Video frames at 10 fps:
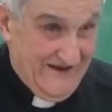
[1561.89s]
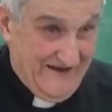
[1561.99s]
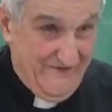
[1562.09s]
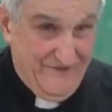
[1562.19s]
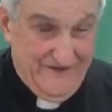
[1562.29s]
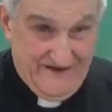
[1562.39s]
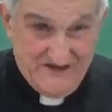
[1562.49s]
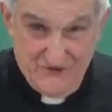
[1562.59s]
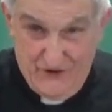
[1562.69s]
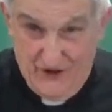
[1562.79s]
If it
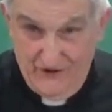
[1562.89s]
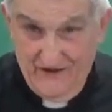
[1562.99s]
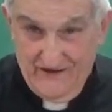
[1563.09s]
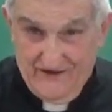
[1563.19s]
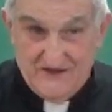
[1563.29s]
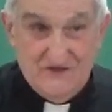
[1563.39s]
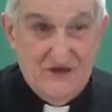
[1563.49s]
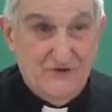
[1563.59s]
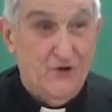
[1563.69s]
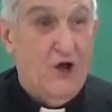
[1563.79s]
is wrong, it is
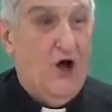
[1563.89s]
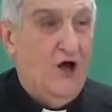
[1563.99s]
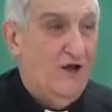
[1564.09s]
not the law.